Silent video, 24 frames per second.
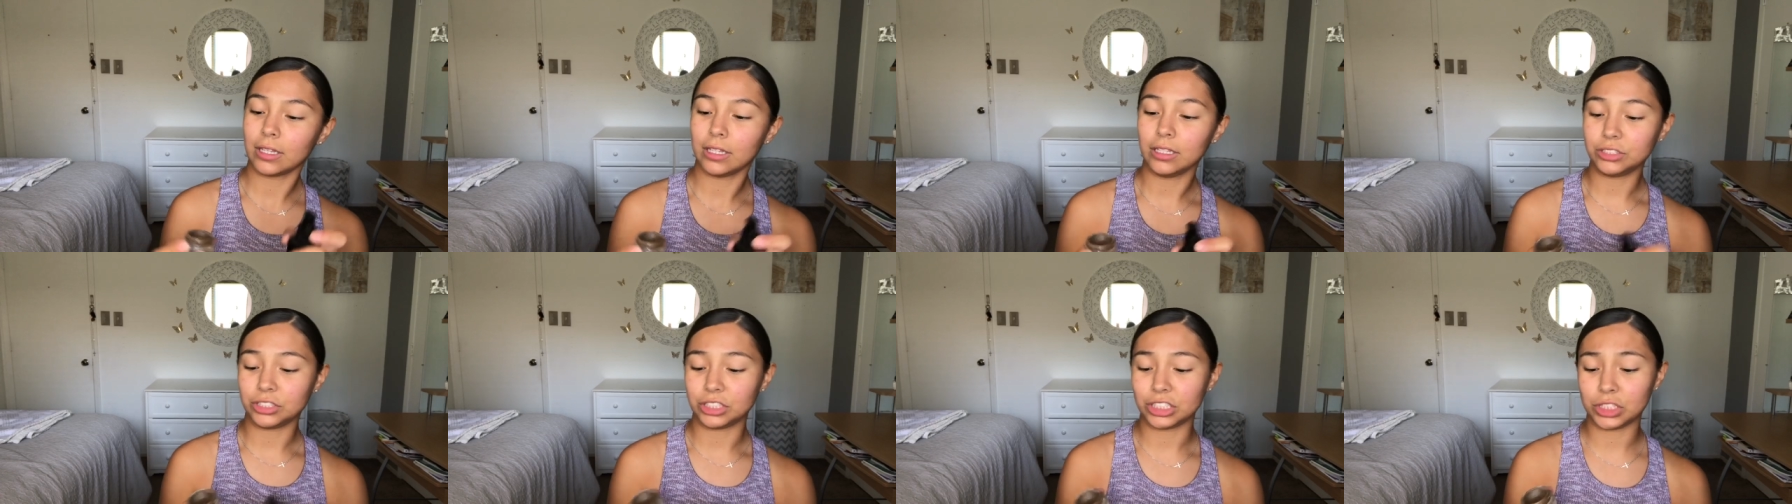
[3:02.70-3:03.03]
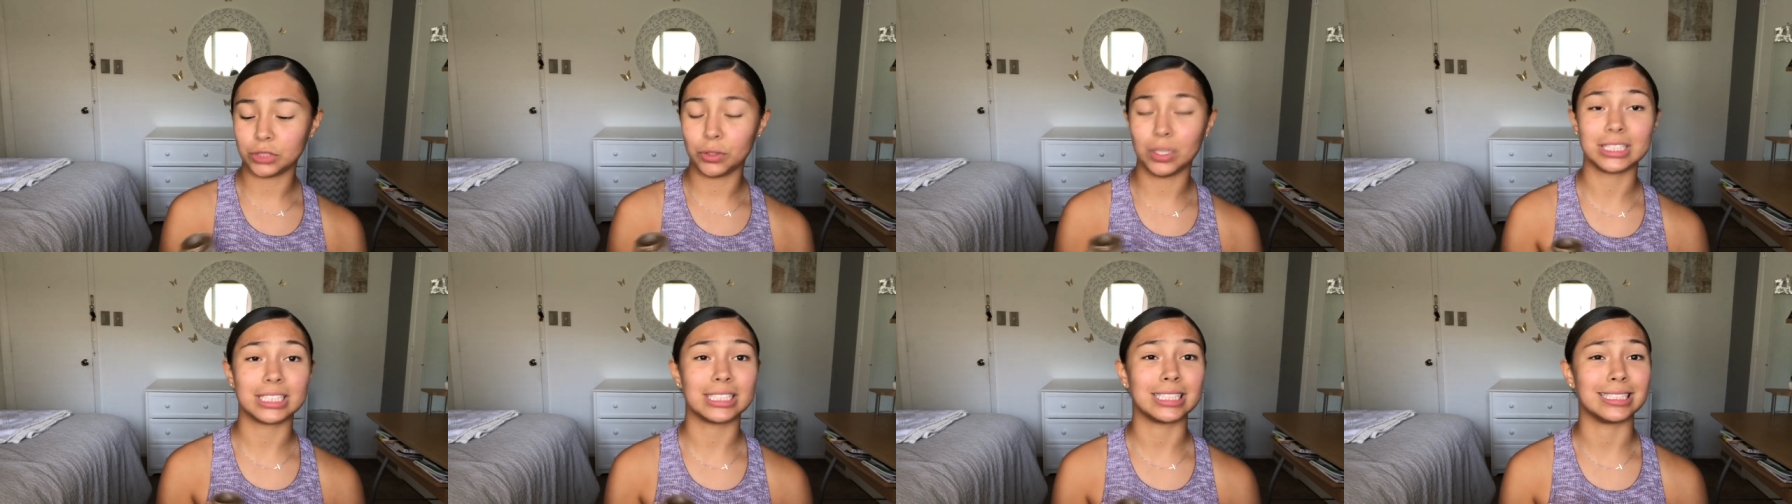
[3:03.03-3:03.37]
just
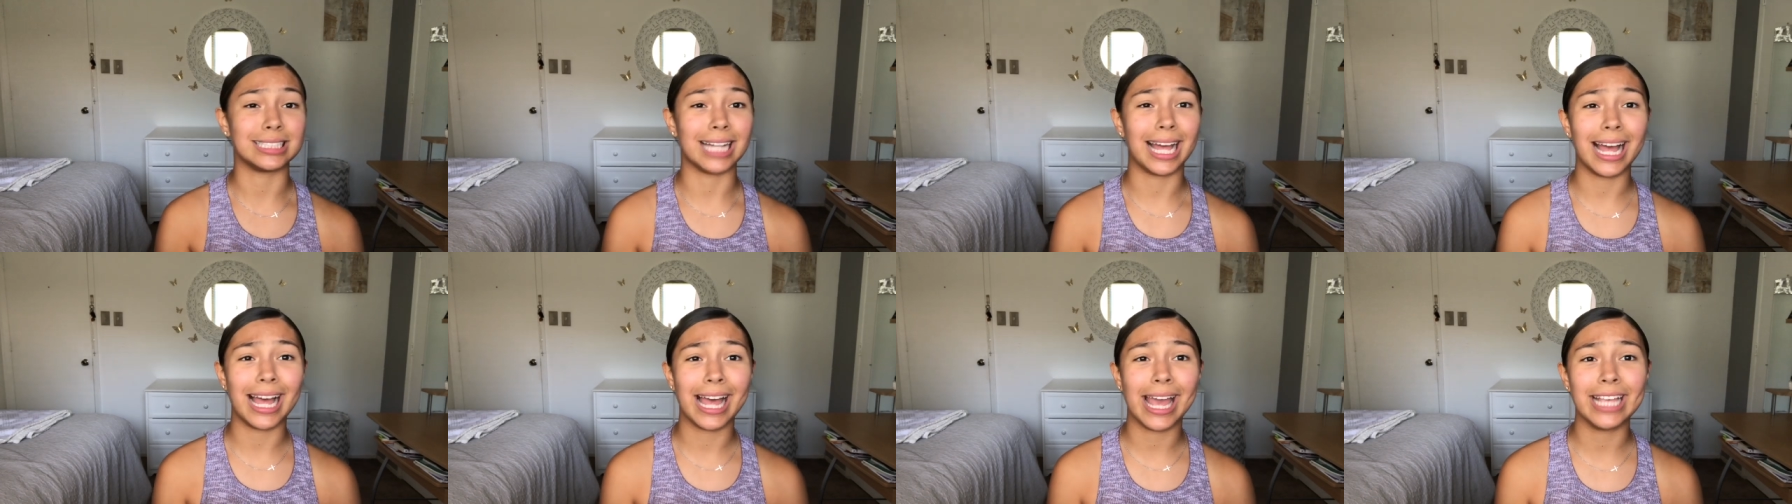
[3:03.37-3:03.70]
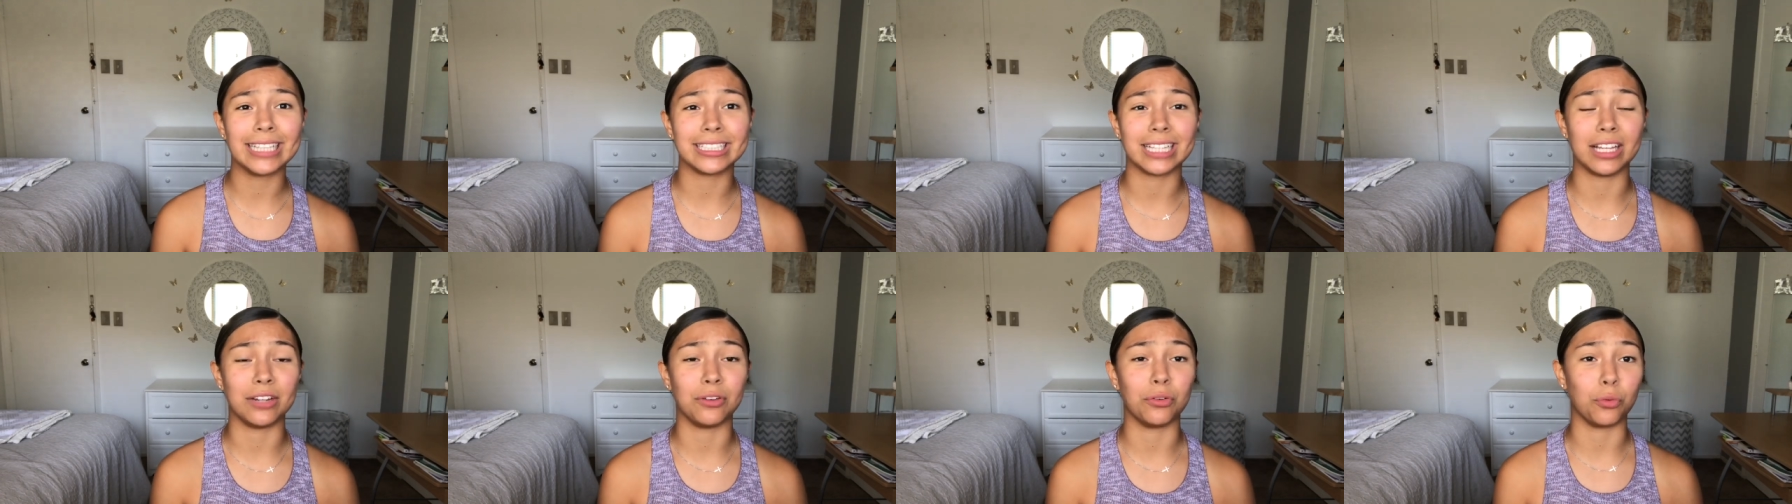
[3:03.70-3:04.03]
so it's
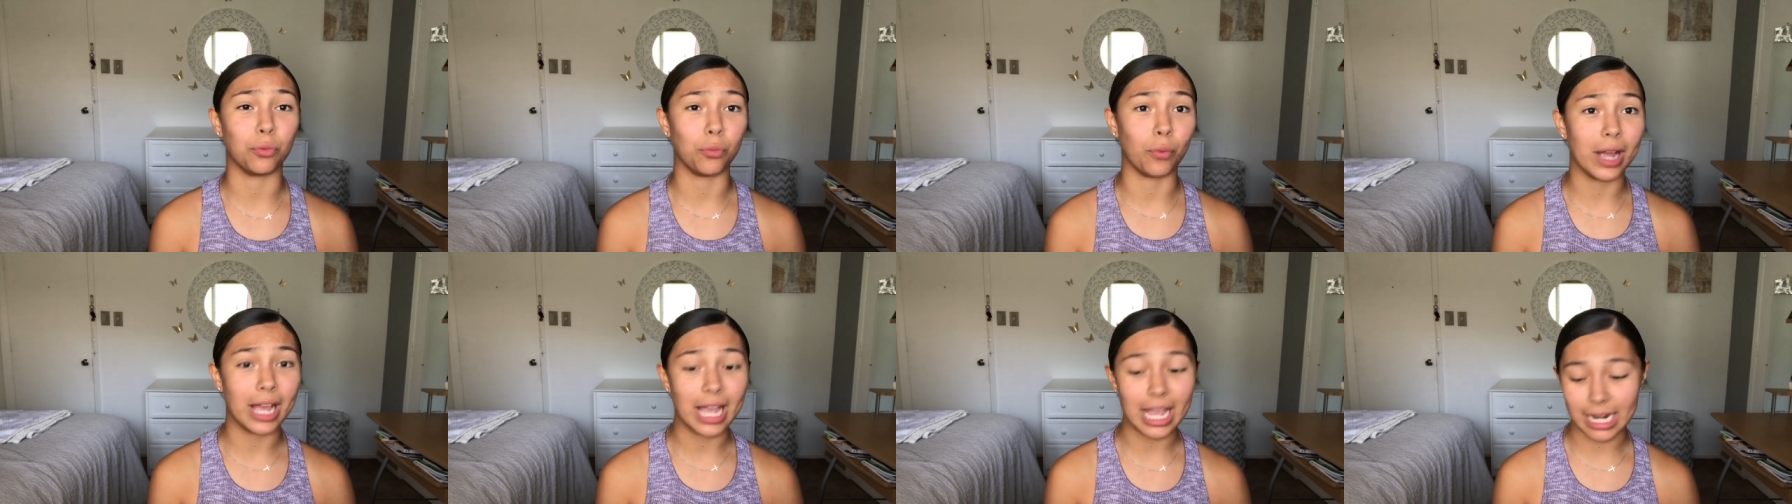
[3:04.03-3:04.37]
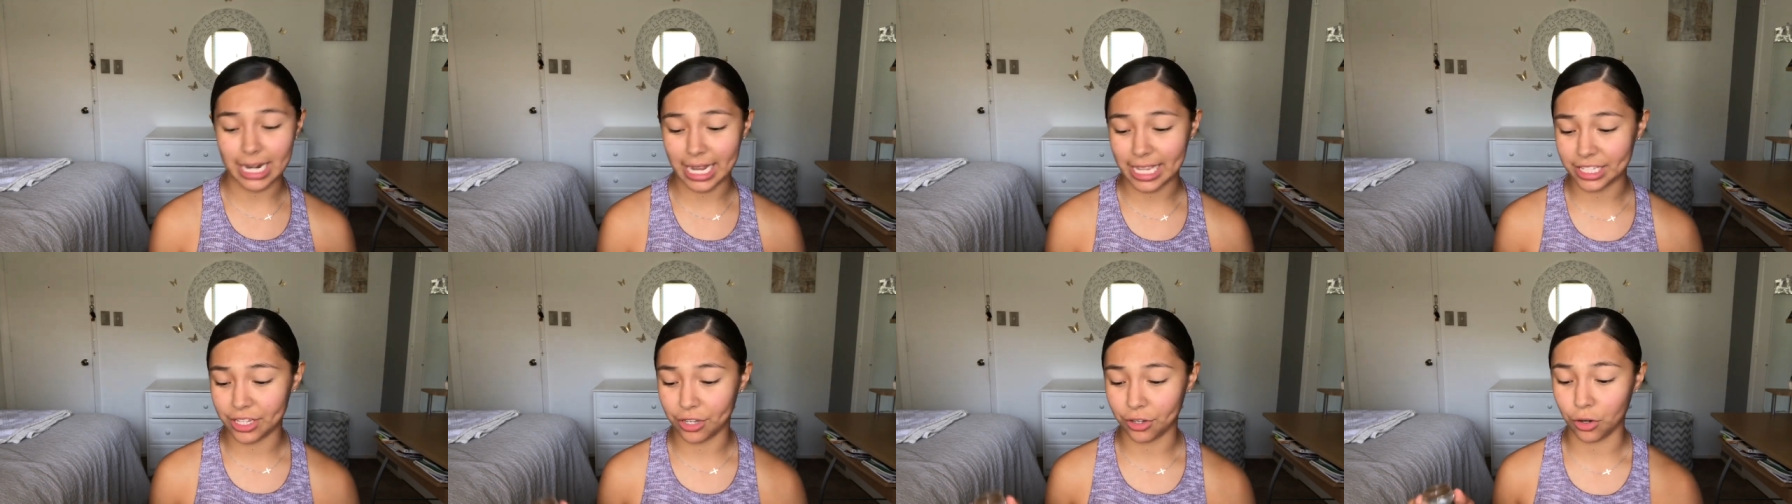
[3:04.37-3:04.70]
nice and wet and
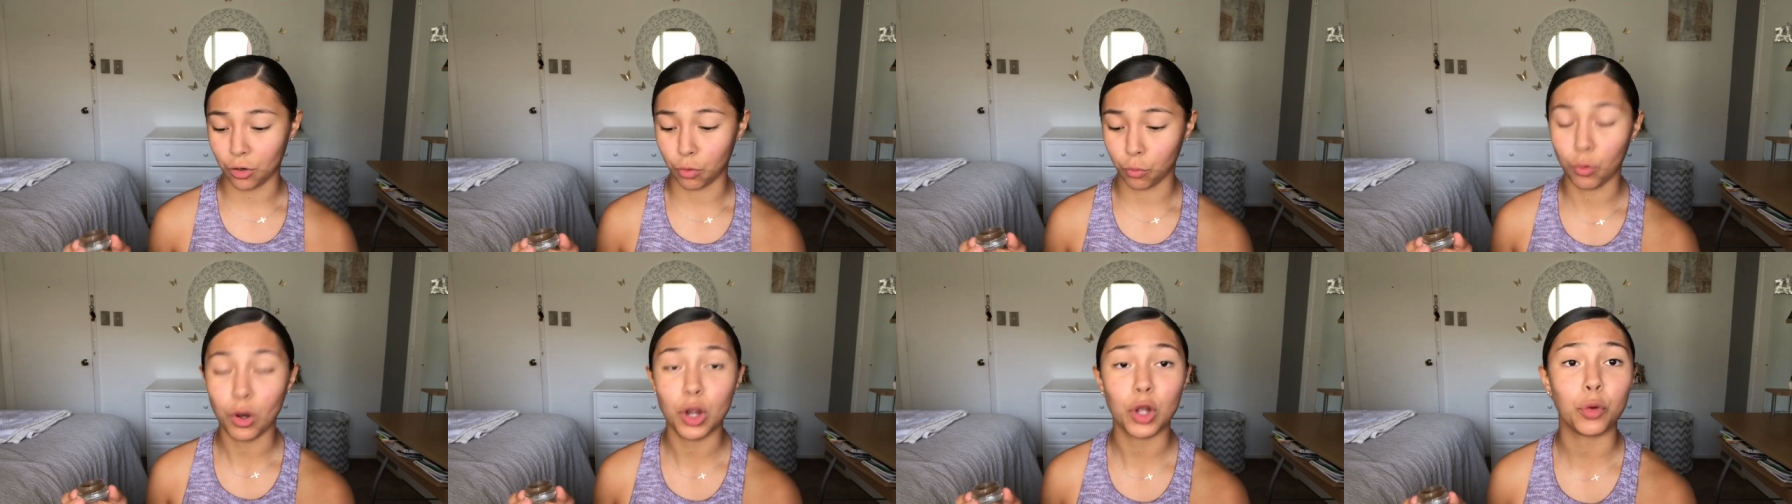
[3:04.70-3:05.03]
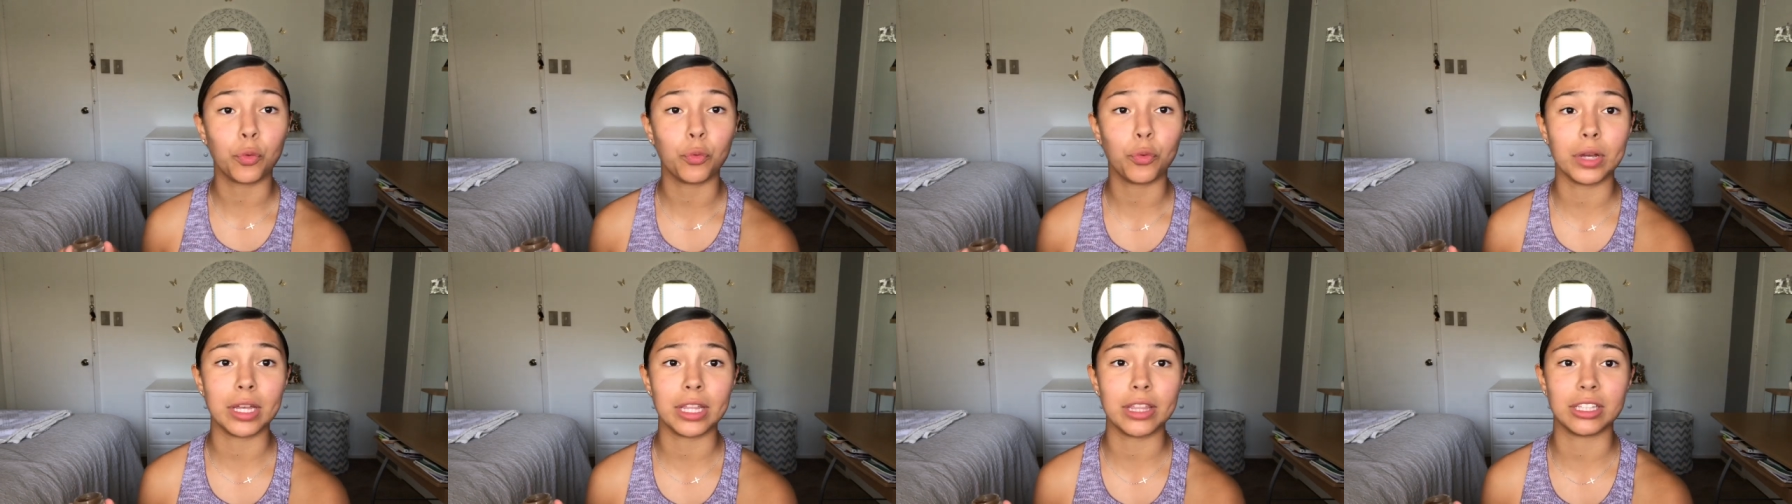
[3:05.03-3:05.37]
easier to
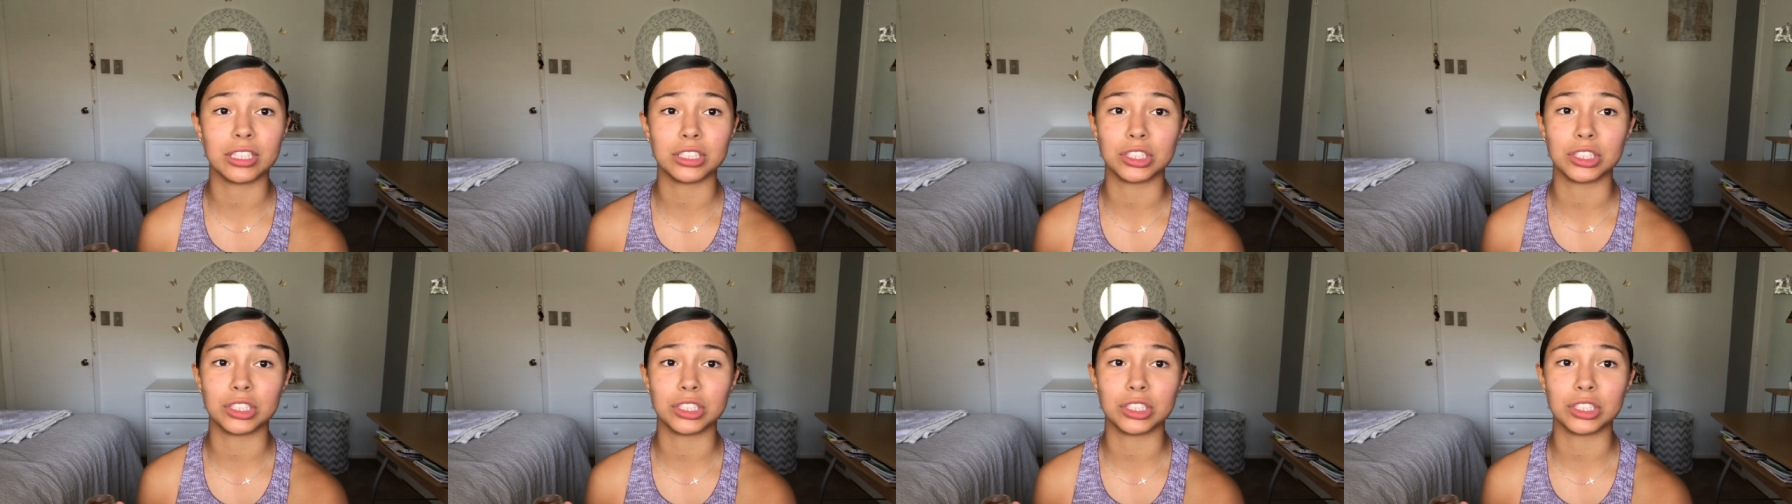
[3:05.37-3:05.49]
work with,